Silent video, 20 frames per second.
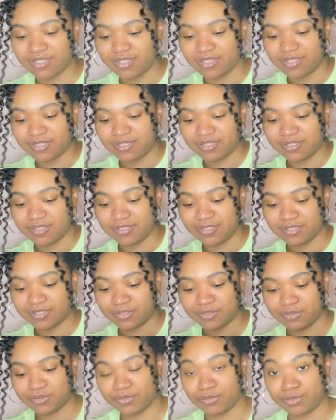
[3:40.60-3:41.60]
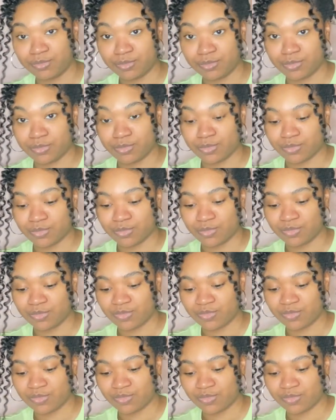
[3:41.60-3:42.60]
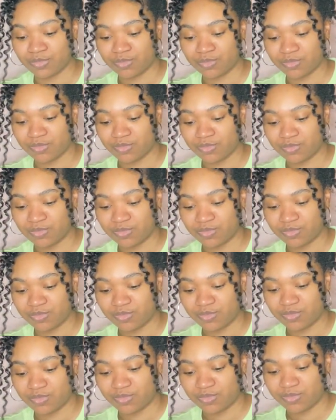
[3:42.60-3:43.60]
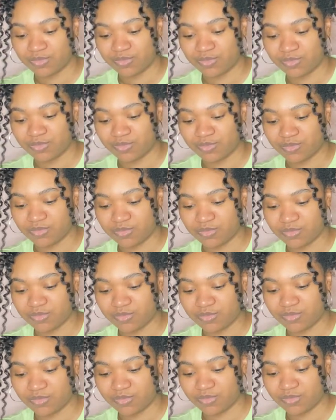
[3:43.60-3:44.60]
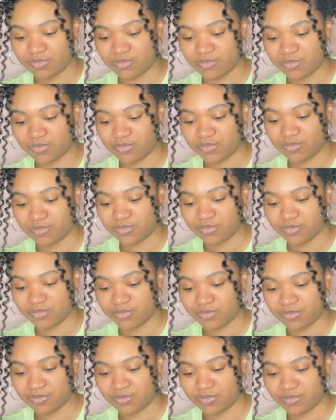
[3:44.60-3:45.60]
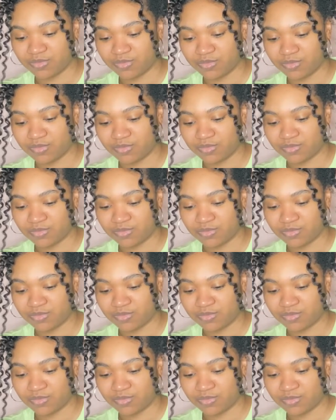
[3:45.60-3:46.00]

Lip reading: (no one is talking)